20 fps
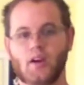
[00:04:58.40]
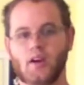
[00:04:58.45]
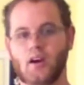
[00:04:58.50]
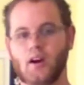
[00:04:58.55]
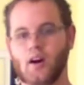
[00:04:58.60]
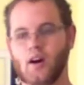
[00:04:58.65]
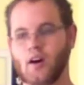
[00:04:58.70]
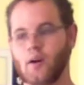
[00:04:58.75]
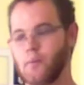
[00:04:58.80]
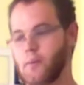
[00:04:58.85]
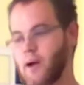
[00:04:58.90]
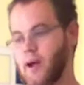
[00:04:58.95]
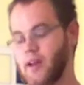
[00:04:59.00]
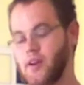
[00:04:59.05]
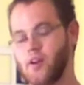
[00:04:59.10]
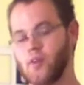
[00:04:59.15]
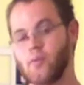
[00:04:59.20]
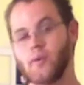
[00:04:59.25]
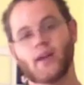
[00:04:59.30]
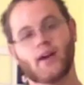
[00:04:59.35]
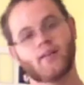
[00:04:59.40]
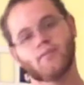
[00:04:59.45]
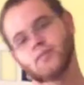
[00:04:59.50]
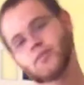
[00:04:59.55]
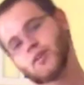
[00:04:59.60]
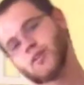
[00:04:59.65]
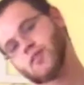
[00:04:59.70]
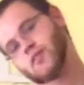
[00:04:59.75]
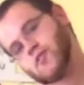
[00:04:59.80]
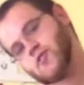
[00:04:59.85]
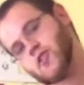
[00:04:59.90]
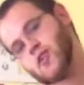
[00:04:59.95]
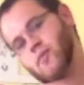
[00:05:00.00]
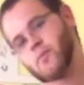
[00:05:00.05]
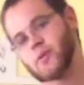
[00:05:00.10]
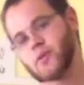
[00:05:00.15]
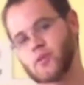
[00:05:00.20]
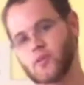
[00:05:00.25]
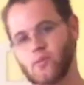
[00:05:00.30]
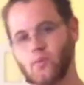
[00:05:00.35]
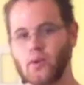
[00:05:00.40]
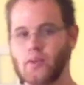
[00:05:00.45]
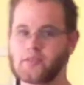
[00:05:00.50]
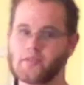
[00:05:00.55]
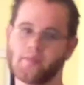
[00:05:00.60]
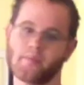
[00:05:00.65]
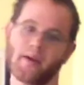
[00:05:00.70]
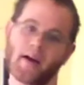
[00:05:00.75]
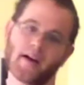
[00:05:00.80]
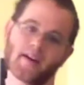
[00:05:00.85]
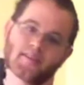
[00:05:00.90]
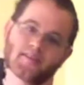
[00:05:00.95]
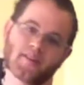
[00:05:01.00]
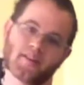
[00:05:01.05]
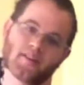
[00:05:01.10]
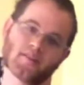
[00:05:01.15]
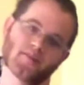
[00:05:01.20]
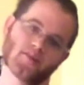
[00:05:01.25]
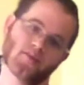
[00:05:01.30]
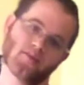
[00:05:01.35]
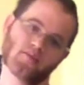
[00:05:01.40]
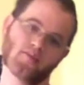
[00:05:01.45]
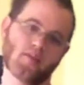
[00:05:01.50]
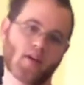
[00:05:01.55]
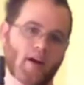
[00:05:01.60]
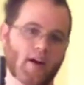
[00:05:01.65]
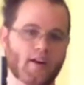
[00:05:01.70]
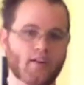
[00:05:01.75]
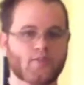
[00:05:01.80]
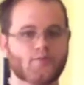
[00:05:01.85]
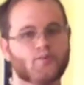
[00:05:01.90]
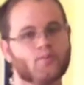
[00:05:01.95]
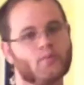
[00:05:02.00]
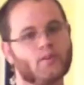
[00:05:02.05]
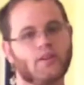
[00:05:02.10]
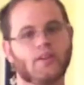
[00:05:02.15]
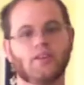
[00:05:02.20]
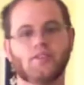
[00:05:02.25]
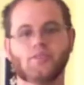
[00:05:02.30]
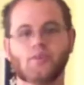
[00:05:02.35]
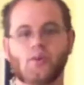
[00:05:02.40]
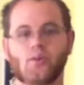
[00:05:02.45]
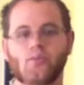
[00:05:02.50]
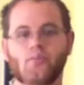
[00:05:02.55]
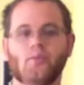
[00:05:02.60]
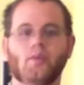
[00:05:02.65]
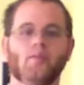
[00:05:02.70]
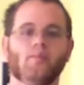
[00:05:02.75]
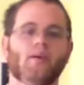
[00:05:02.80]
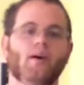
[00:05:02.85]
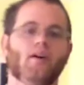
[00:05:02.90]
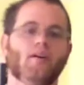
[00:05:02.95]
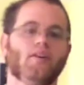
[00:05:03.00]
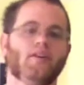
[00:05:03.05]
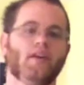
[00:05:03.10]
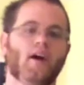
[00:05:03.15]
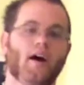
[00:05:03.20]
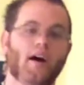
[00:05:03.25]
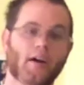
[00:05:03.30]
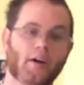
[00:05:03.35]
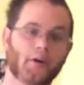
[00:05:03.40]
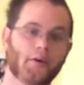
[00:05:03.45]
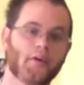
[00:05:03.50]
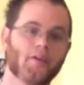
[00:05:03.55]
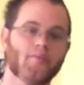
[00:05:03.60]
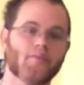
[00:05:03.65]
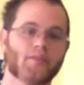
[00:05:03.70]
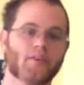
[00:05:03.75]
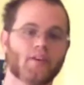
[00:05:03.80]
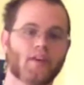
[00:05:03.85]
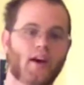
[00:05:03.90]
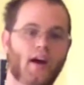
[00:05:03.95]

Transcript: I know we have another gentleman who wants to pass out his own flyers. From what he told me about it, I agree with it.